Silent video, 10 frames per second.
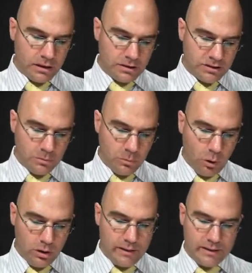
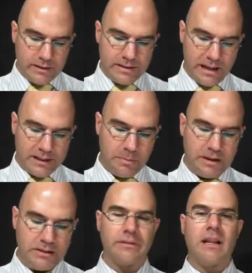smaller than the tax
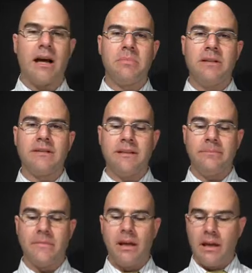base of a
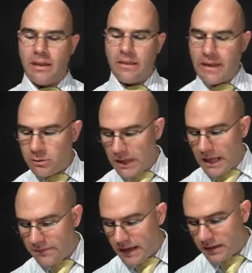liability, then you will
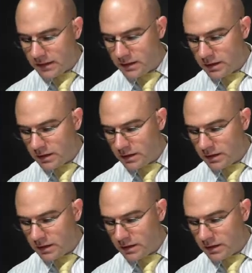have a